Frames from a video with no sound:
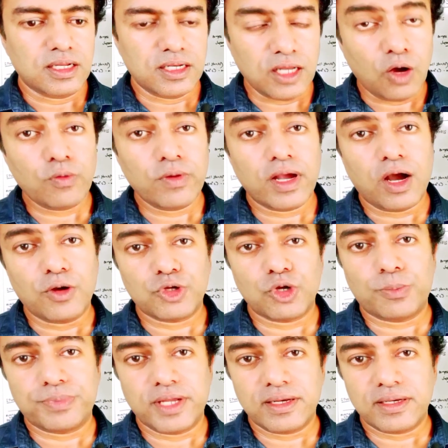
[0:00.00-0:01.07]
Now we have to
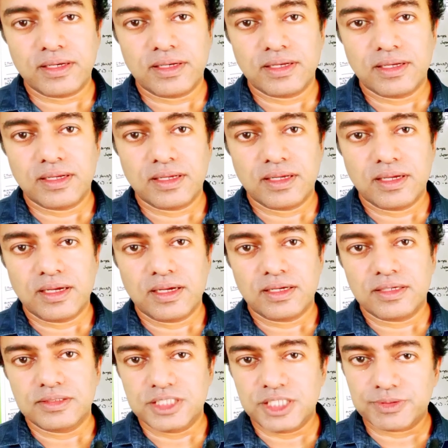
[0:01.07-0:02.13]
obtain
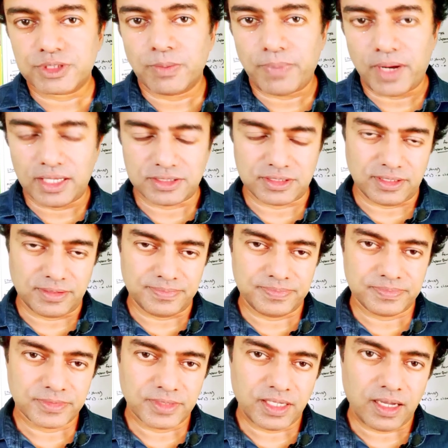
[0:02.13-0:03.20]
gypsum plaster.
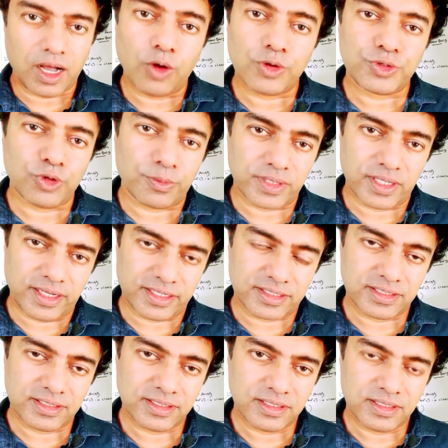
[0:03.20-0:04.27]
How to obtain
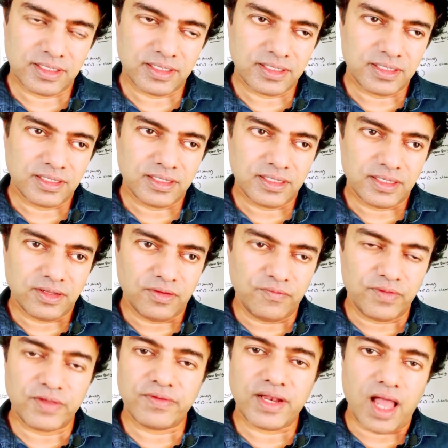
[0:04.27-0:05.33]
it?
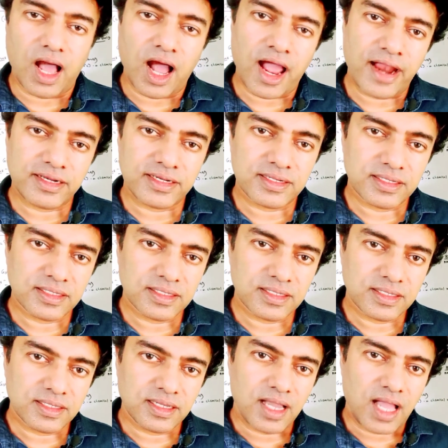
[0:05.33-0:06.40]
We will add
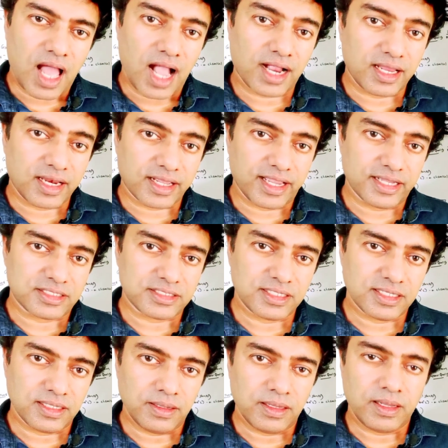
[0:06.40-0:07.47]
aggregate,
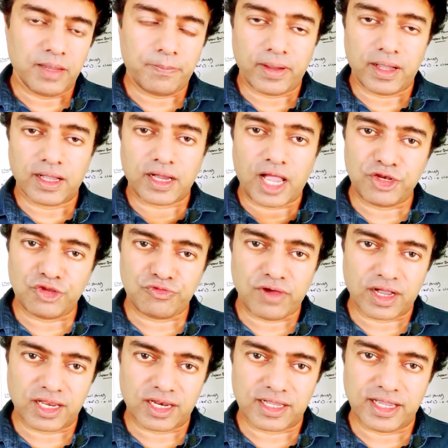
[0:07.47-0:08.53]
a kind of
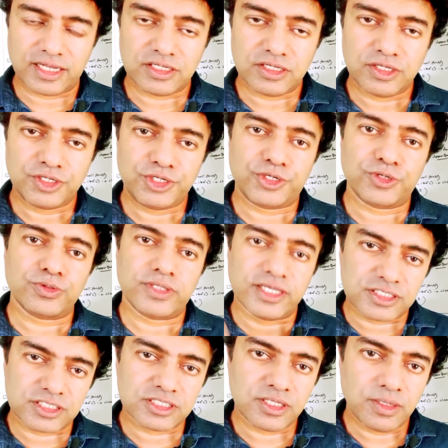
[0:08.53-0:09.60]
aggregate to
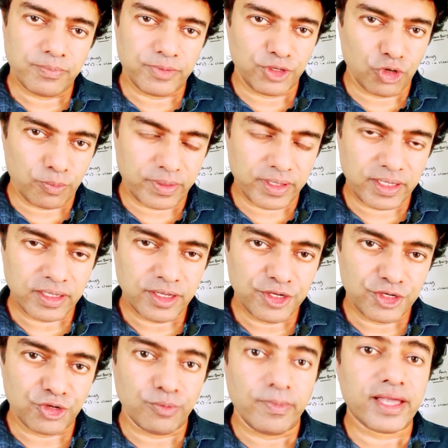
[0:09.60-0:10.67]
this P O P
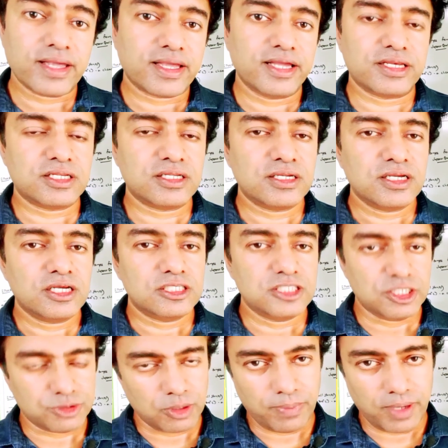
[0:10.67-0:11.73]
to make it
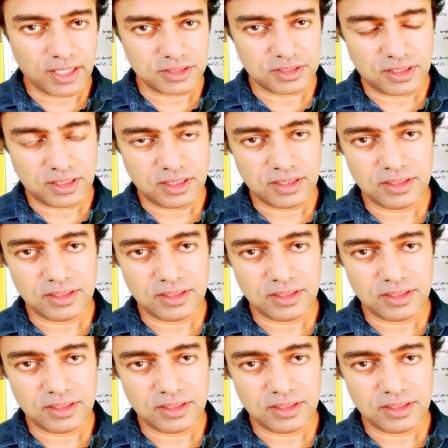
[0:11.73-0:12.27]
gypsum plaster.